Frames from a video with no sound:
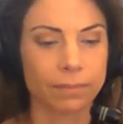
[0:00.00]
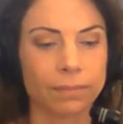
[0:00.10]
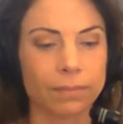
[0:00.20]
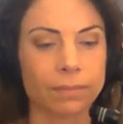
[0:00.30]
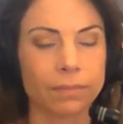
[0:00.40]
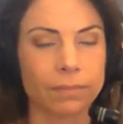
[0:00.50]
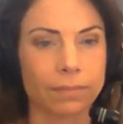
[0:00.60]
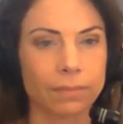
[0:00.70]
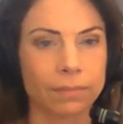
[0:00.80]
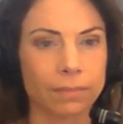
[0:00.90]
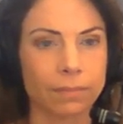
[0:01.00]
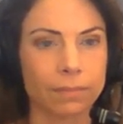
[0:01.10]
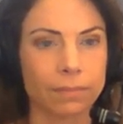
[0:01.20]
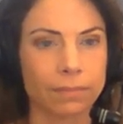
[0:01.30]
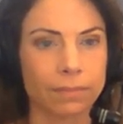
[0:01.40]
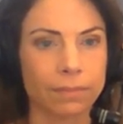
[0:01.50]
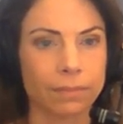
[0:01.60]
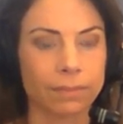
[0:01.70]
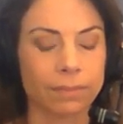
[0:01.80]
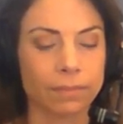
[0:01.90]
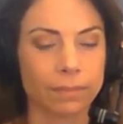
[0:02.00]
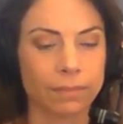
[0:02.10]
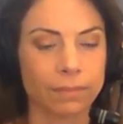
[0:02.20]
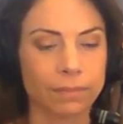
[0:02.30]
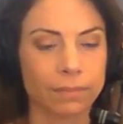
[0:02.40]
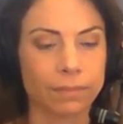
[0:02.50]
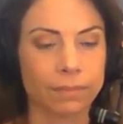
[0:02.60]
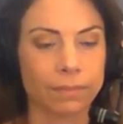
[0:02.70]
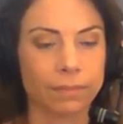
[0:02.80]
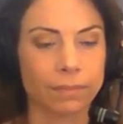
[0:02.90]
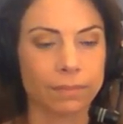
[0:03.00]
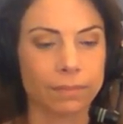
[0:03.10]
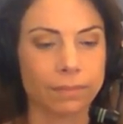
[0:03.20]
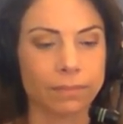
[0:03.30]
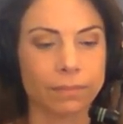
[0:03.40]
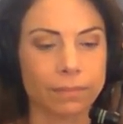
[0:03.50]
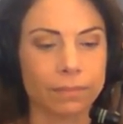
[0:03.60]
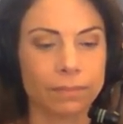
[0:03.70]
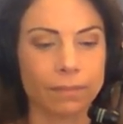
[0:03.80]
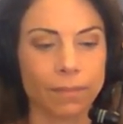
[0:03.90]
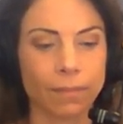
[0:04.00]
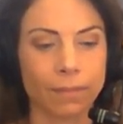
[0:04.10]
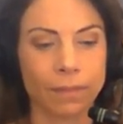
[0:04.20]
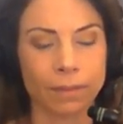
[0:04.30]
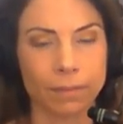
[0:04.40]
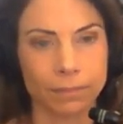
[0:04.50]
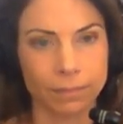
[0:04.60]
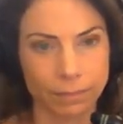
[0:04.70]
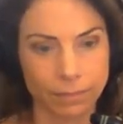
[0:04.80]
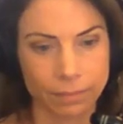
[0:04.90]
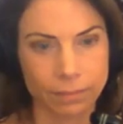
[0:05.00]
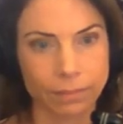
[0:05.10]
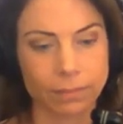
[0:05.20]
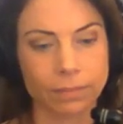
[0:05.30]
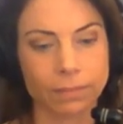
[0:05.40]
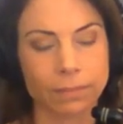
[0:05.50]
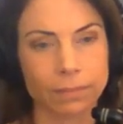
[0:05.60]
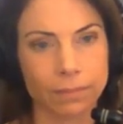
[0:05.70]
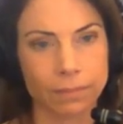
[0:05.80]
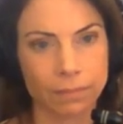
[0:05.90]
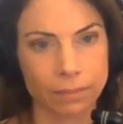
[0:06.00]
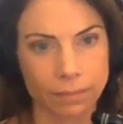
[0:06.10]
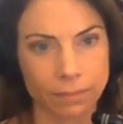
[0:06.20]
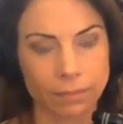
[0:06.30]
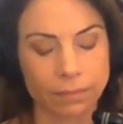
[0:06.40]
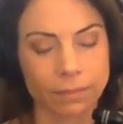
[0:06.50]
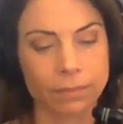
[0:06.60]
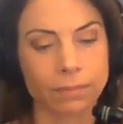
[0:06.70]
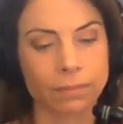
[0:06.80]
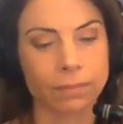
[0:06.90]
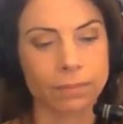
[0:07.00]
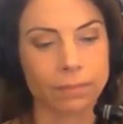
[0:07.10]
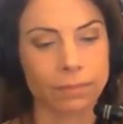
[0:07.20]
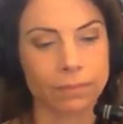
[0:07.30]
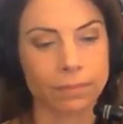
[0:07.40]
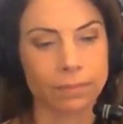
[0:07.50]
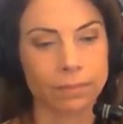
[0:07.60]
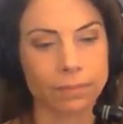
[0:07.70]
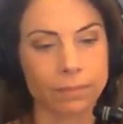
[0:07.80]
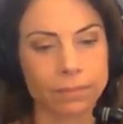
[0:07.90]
(silent)